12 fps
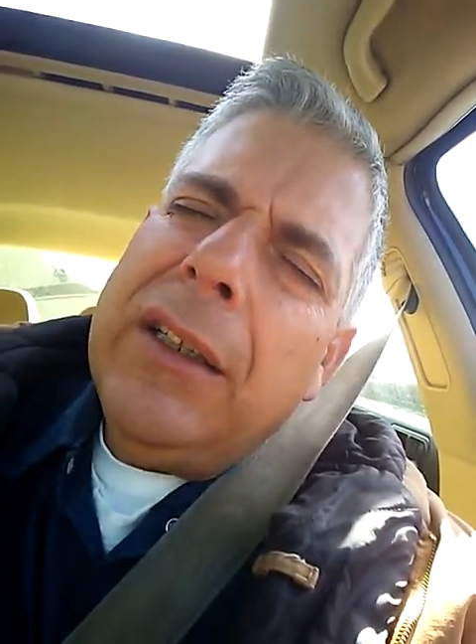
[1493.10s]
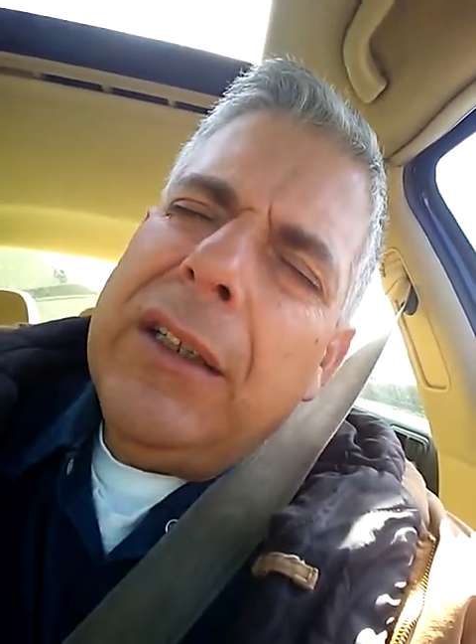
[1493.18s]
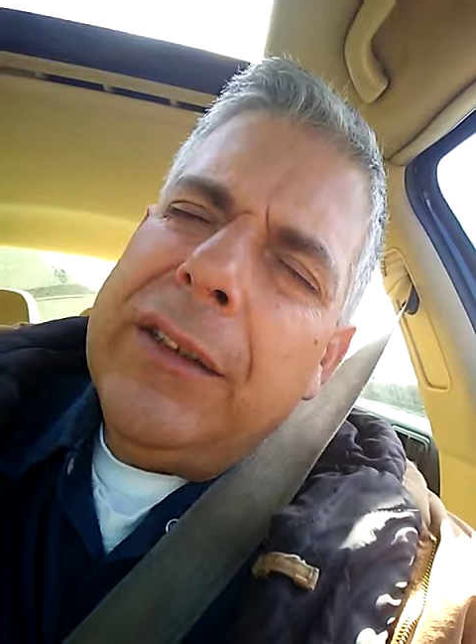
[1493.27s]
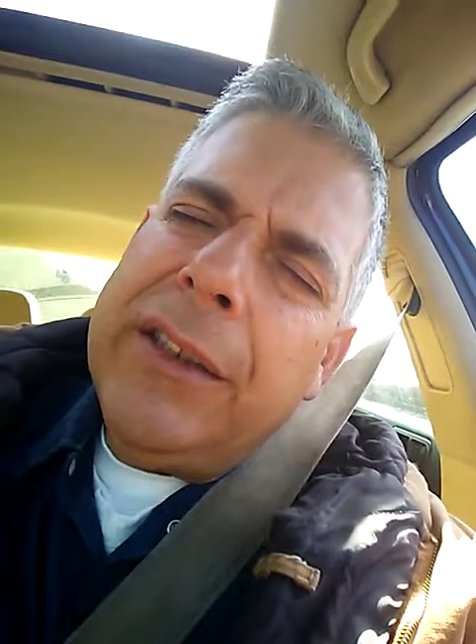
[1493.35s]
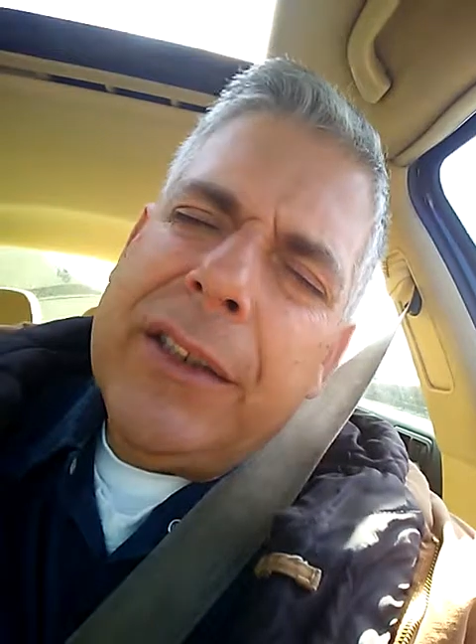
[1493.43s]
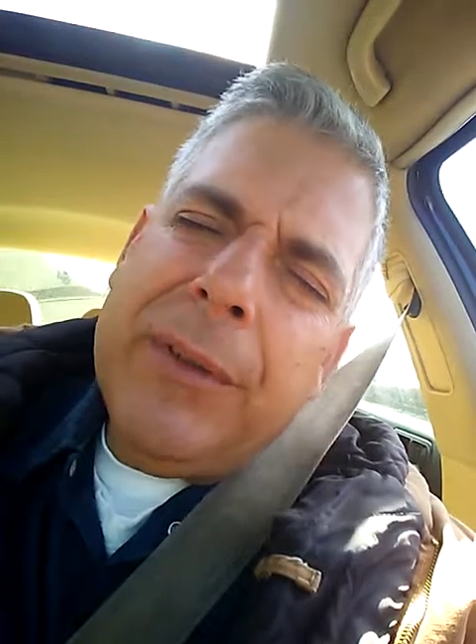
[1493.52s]

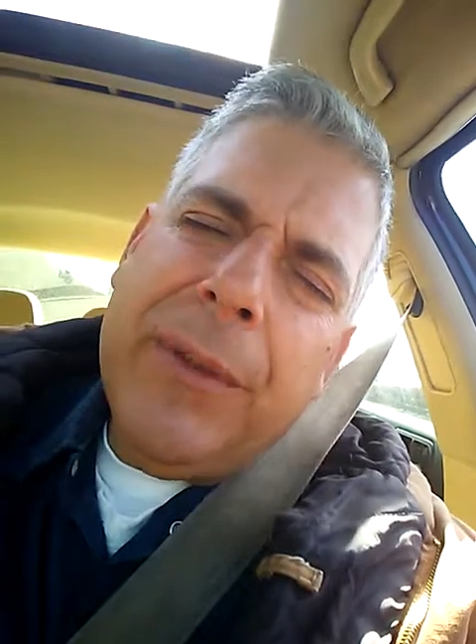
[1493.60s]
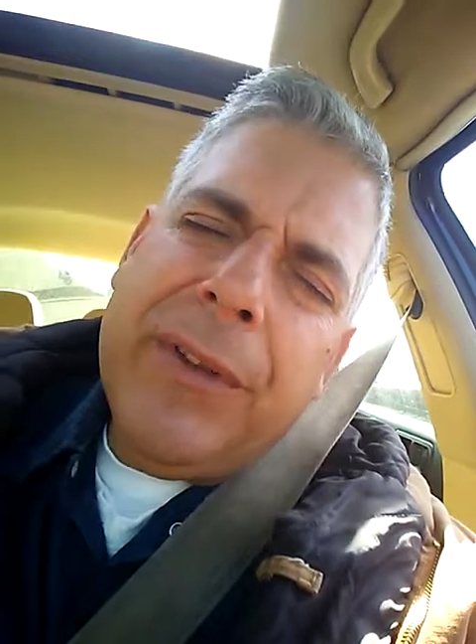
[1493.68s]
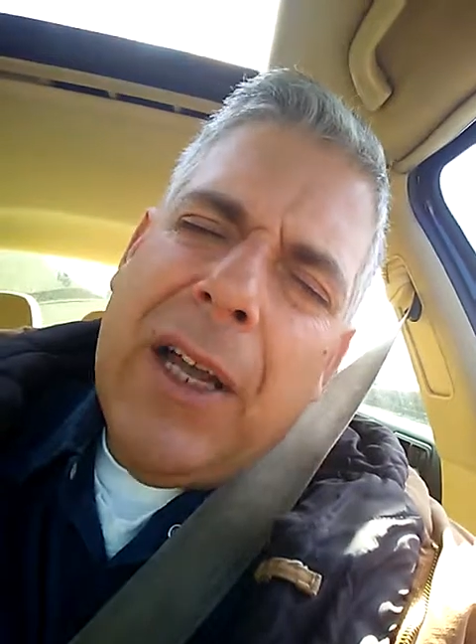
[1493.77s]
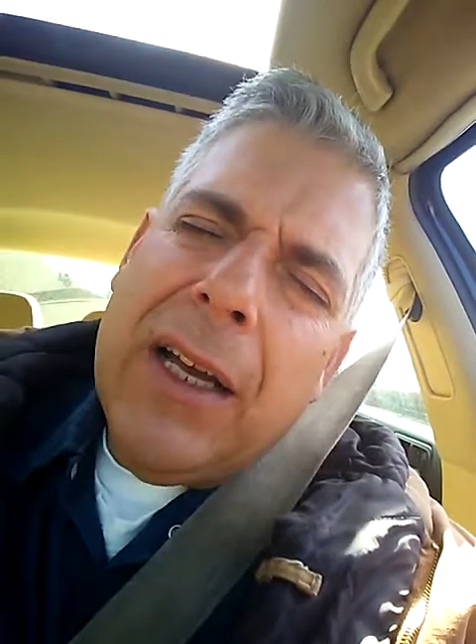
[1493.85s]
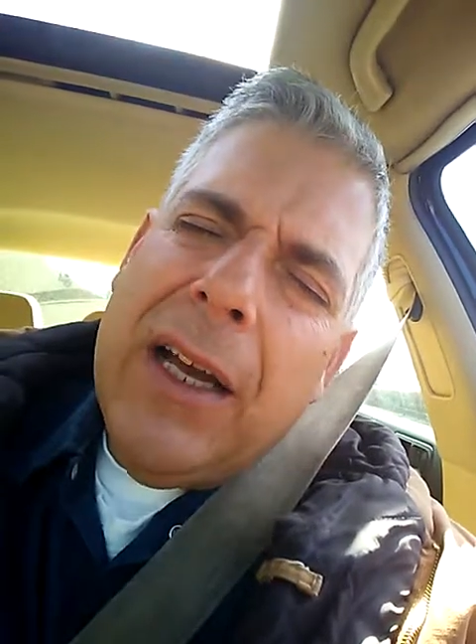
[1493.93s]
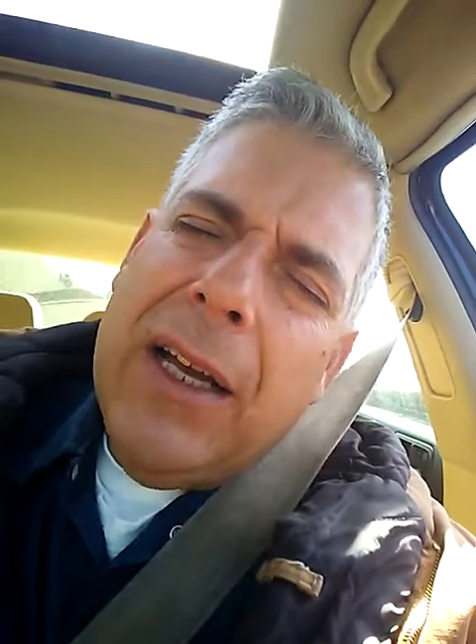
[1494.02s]
Elizabeth,
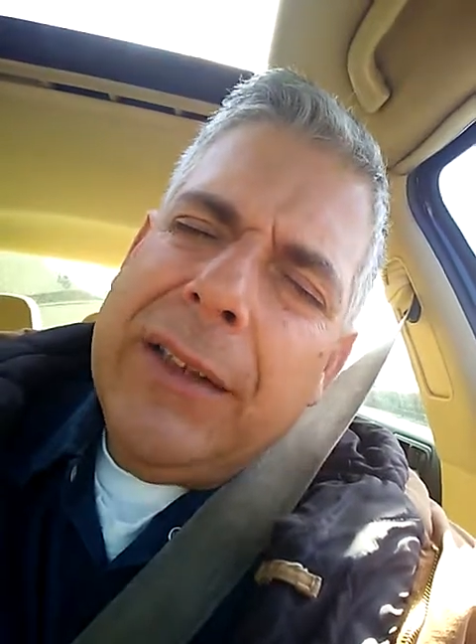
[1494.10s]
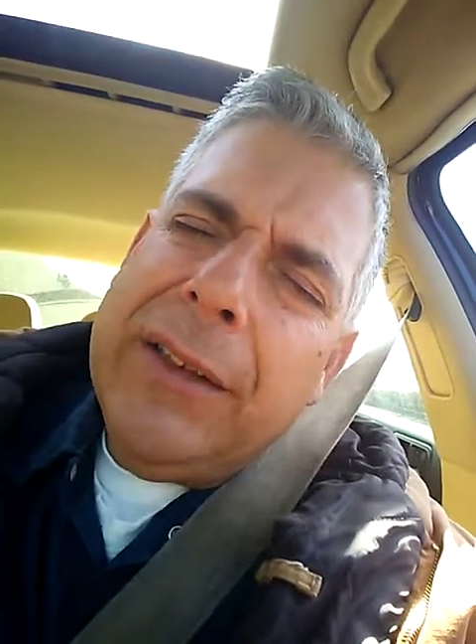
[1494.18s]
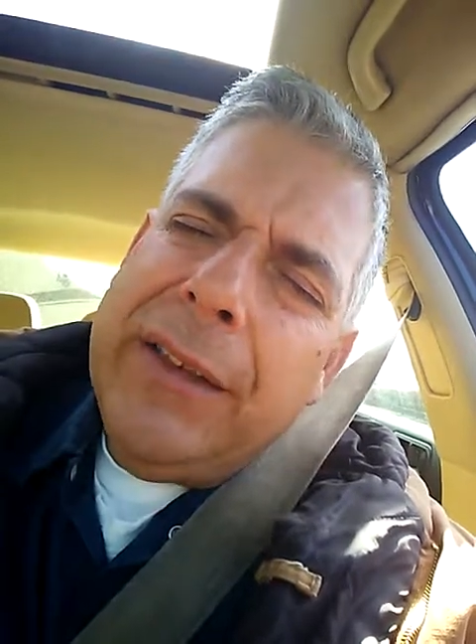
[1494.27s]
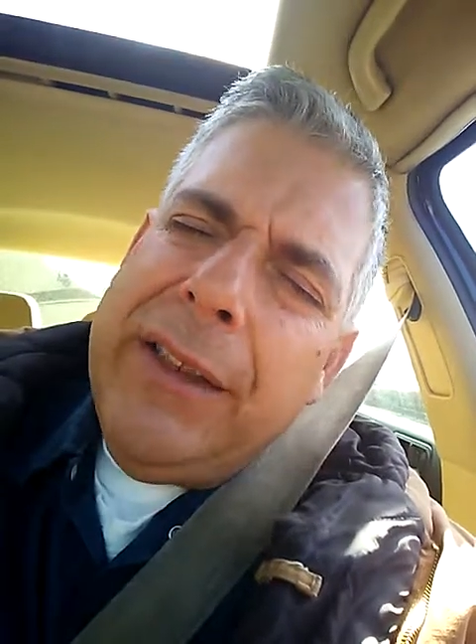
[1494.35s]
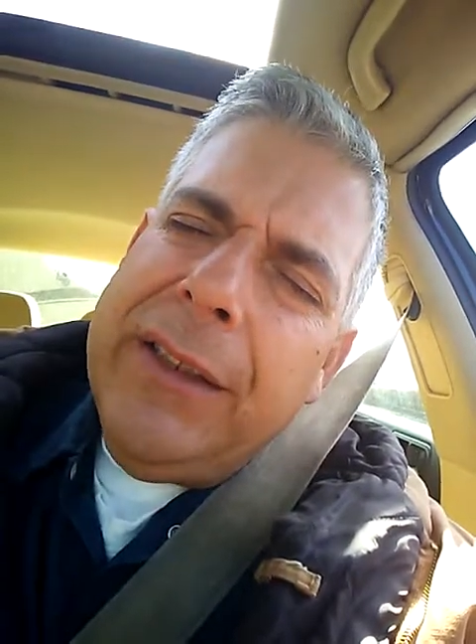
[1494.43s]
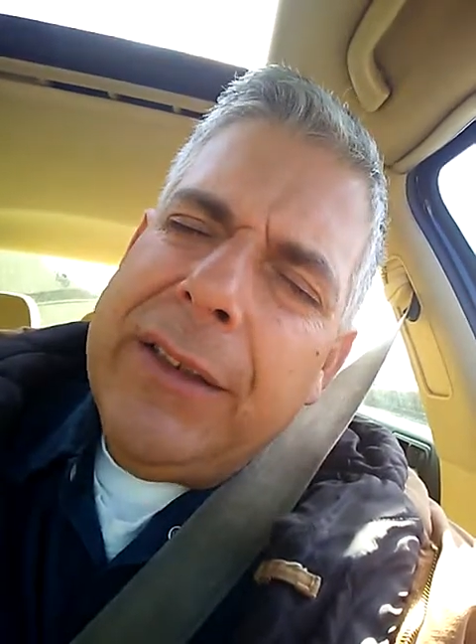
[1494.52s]
not
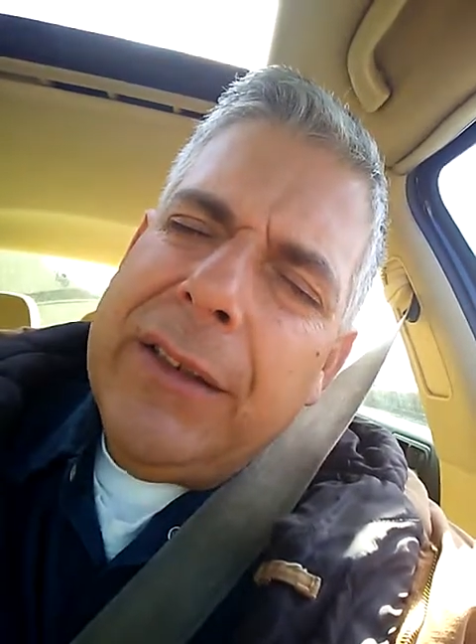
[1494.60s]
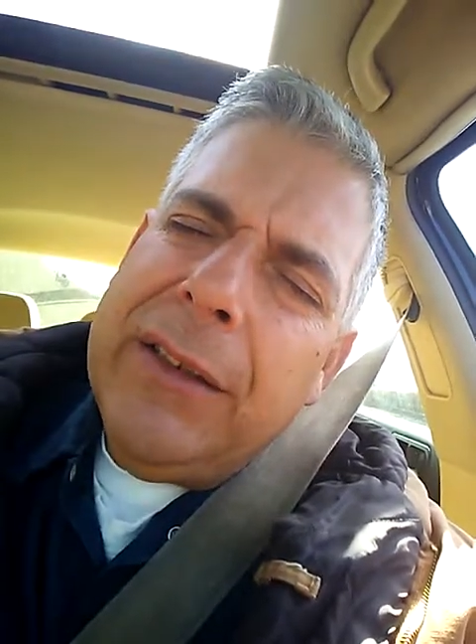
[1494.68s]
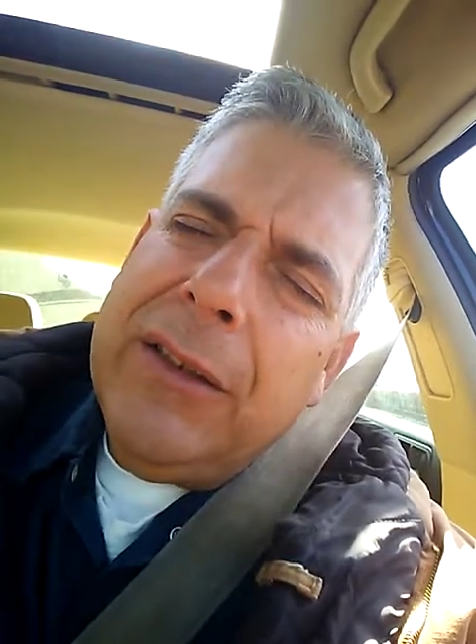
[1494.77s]
Condoleezza,